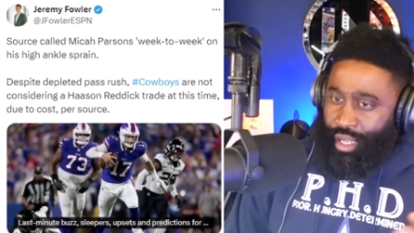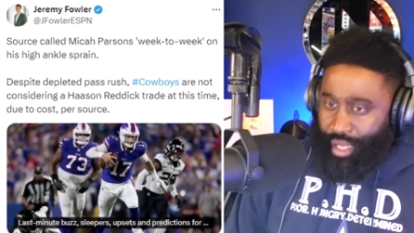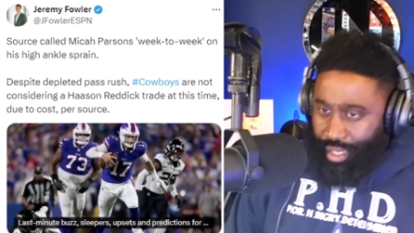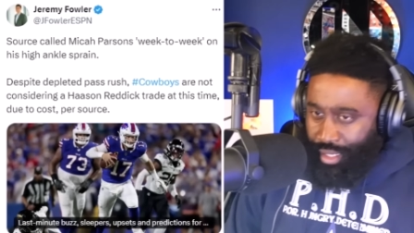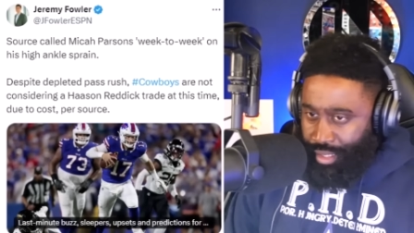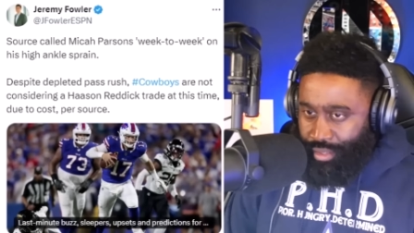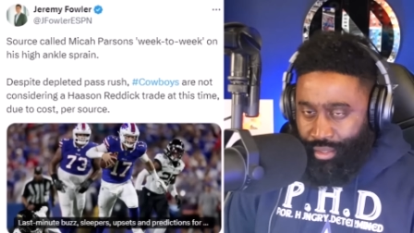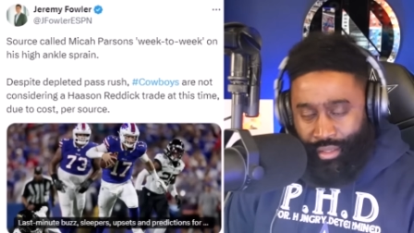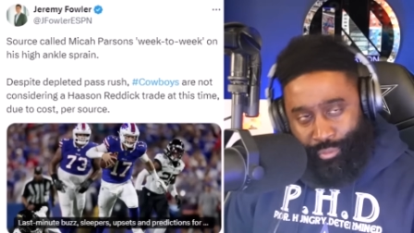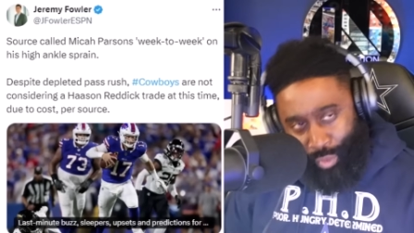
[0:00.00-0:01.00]

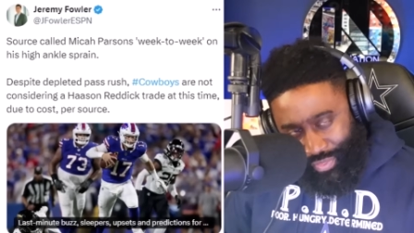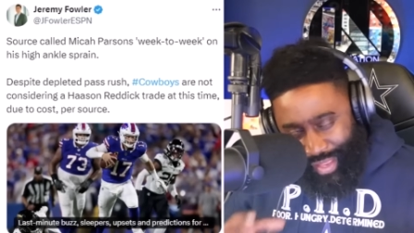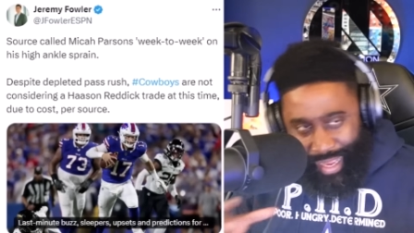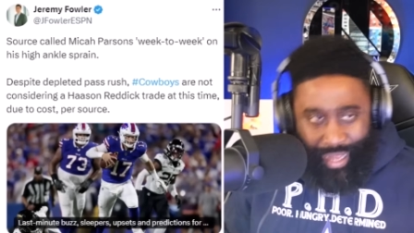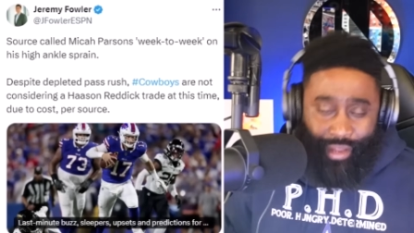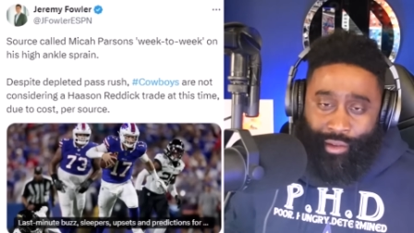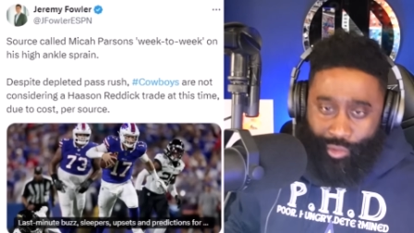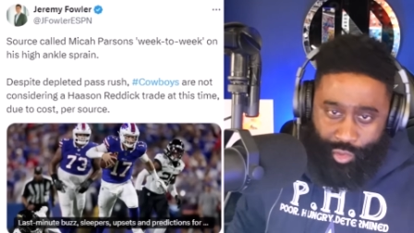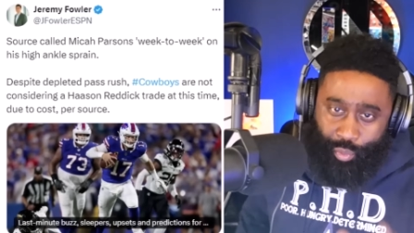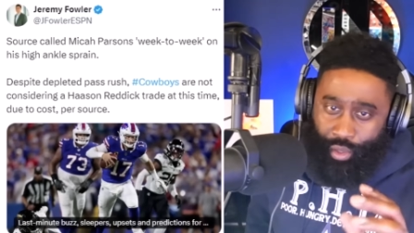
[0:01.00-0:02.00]
And with the high
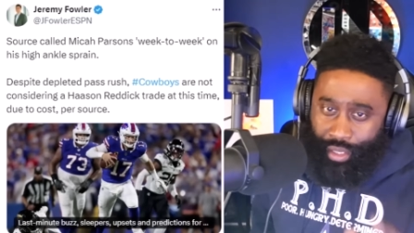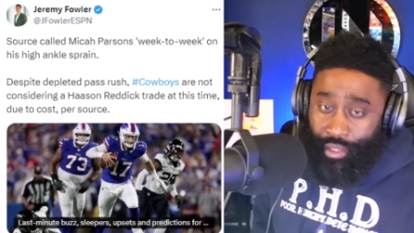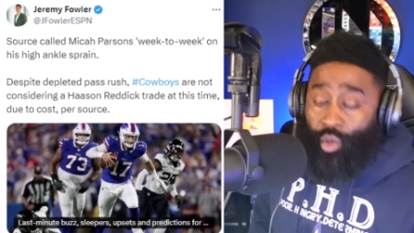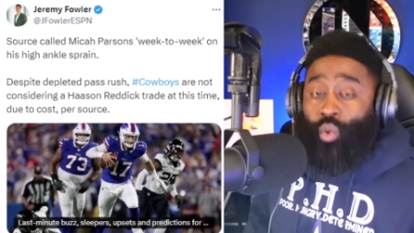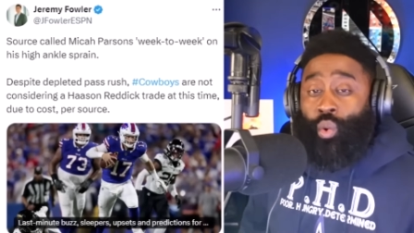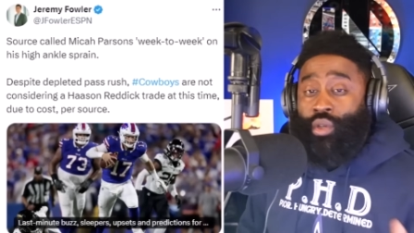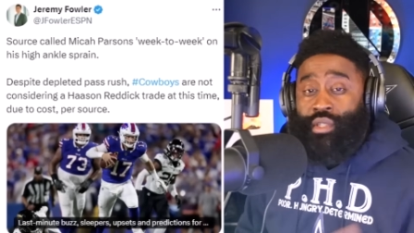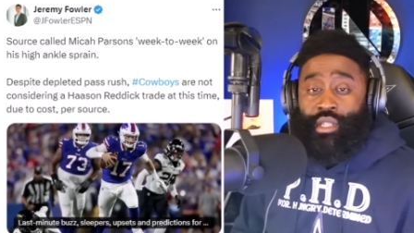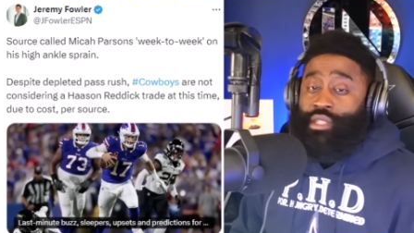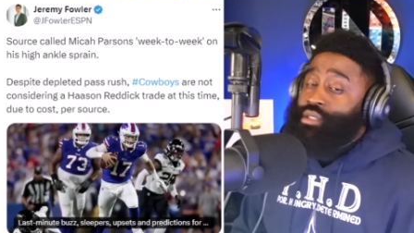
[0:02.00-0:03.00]
ankle sprain, of course,
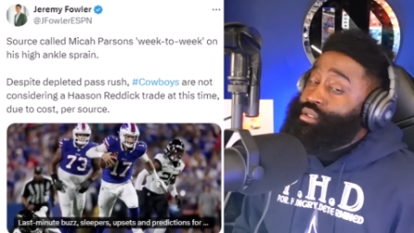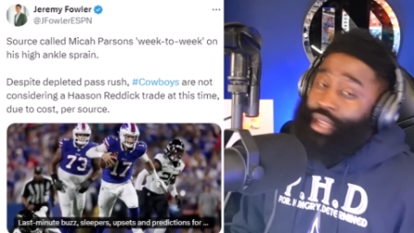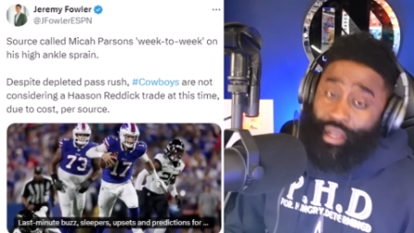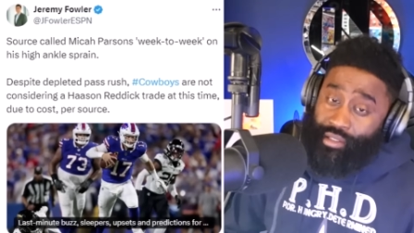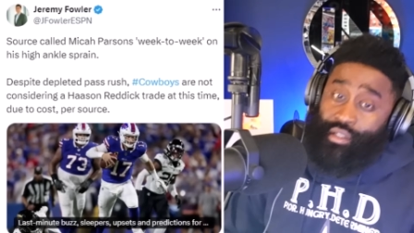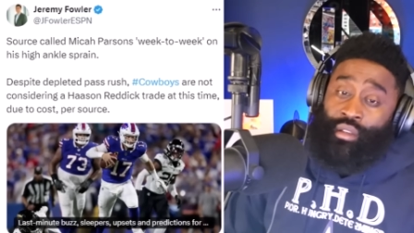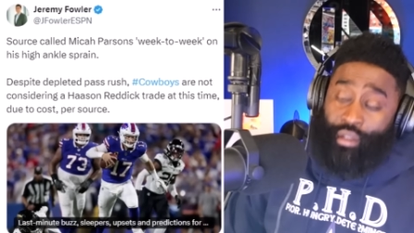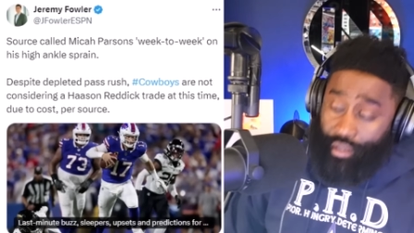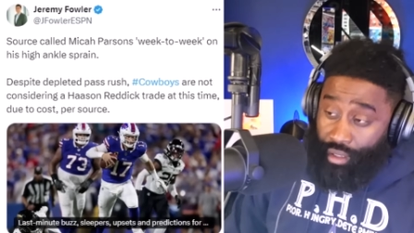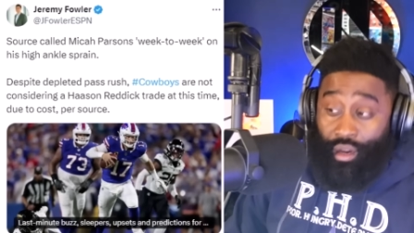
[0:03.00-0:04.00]
it takes
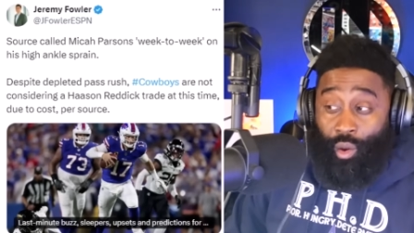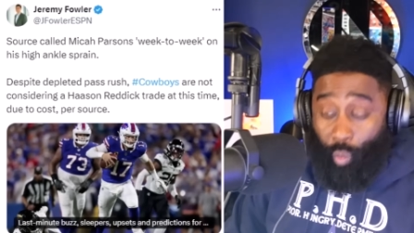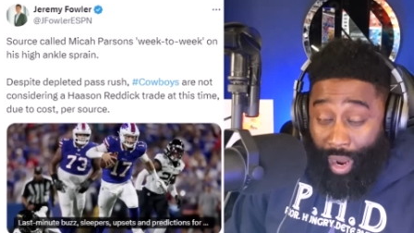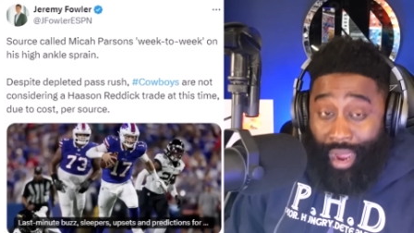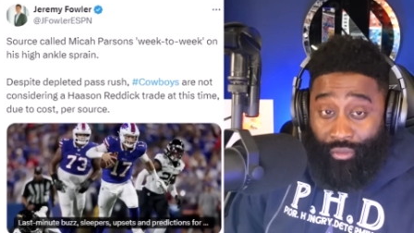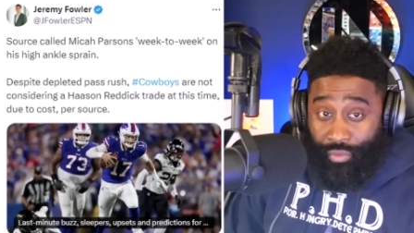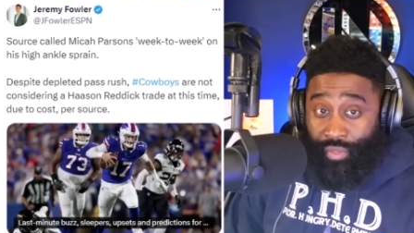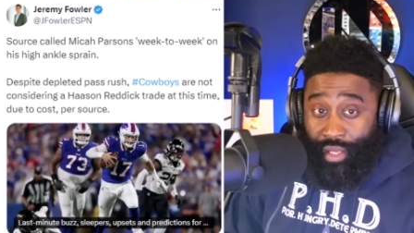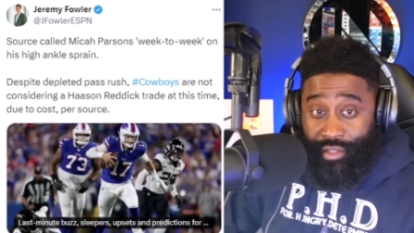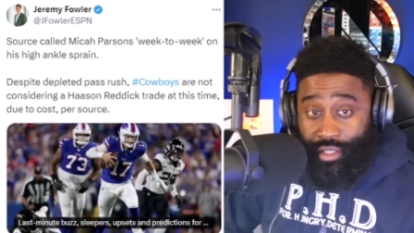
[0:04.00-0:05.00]
a while for
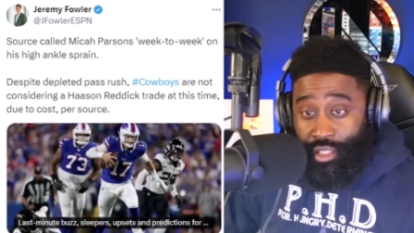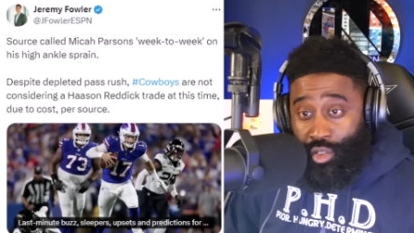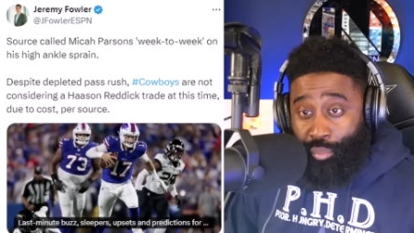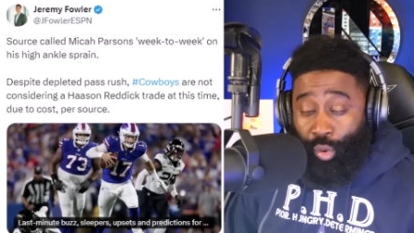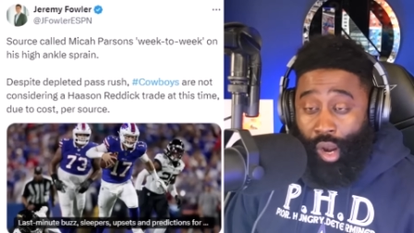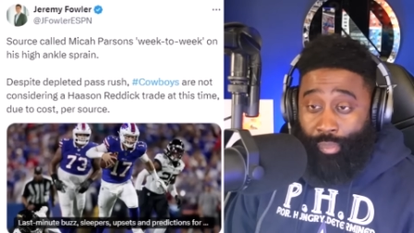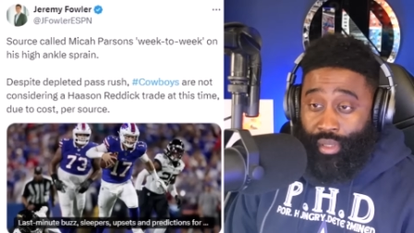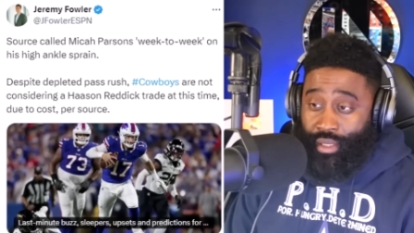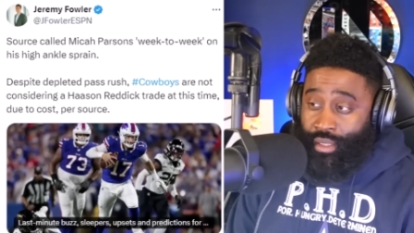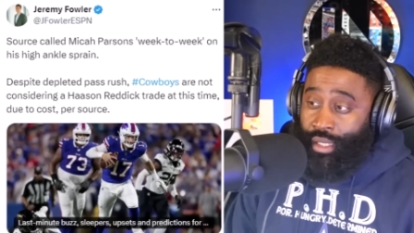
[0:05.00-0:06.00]
that to heal properly,